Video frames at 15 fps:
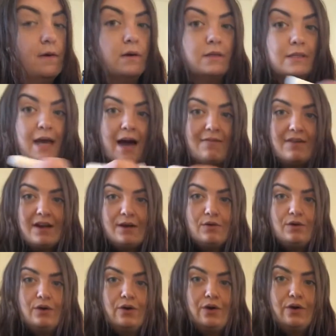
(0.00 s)
So have a little
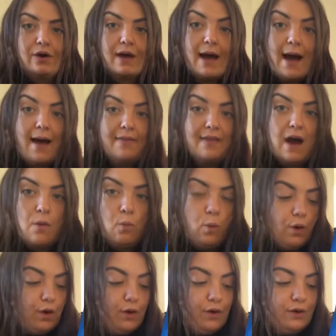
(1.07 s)
look at that
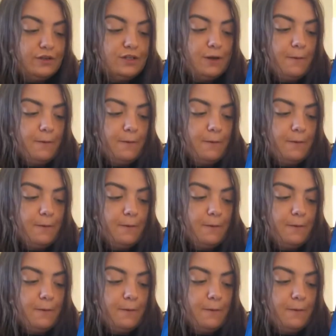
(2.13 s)
word.